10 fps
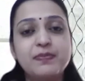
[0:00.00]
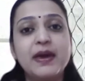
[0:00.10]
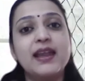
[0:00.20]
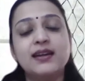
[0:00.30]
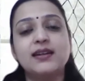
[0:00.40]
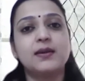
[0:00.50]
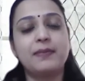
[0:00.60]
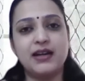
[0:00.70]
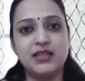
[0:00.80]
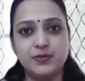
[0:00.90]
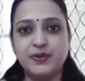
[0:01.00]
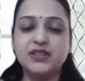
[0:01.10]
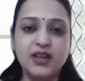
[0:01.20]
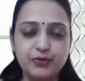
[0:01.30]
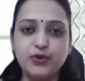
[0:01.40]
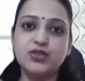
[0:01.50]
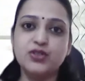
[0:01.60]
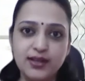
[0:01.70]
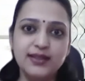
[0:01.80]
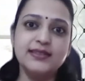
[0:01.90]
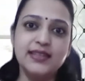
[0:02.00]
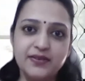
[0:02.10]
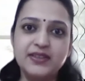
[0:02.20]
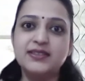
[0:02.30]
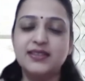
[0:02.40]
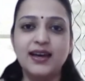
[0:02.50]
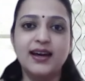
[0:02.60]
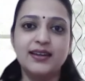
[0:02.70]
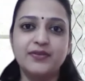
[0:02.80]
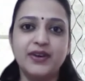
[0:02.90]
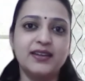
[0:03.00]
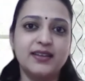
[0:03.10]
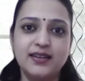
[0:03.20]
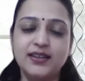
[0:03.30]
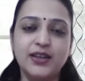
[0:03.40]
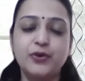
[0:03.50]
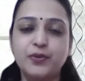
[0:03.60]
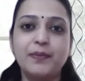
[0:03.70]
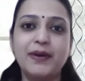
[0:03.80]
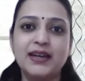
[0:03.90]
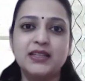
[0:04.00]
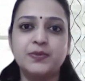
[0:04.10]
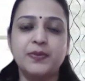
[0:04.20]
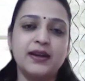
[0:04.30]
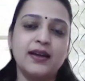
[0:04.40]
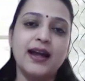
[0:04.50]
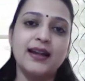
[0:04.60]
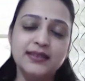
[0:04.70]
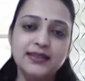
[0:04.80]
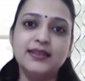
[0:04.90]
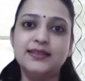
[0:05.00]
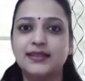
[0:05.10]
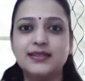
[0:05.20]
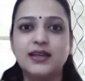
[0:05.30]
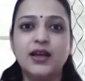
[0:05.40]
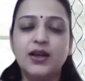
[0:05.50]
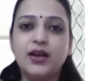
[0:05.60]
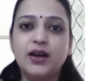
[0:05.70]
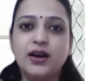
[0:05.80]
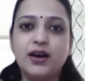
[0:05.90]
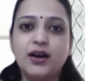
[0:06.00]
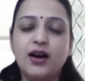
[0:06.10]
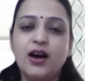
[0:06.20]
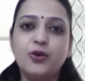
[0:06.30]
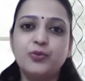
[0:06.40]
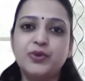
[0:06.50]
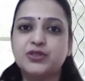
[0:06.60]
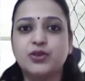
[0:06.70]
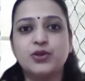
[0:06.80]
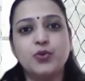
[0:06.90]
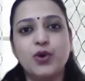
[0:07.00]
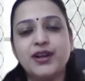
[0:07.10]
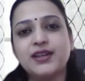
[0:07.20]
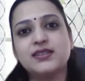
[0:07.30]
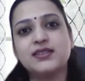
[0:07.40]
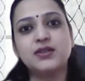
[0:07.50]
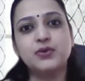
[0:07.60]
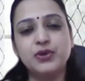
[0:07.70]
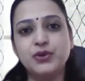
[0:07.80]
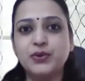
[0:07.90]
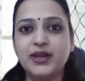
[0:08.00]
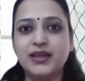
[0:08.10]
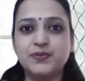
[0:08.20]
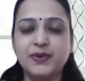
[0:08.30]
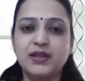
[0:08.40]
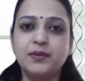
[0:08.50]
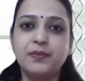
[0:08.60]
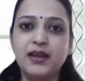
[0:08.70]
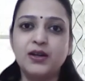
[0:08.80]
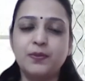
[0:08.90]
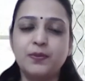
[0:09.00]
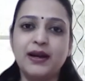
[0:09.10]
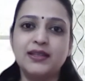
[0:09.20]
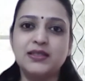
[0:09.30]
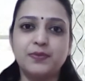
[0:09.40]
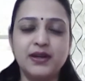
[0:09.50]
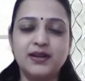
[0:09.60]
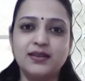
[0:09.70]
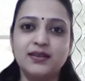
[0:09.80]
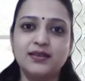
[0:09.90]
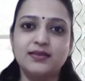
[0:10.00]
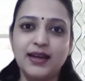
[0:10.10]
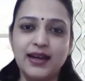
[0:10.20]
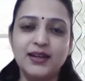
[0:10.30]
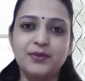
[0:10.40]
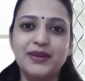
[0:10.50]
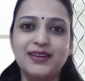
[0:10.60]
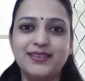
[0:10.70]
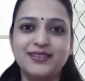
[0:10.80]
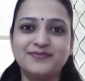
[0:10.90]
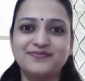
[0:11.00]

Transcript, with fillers: parental participation? Of course, all these events, they are invited and they would be participate. Other than this, uh, how much or to what extent would you expect a parent to participate in an academic year?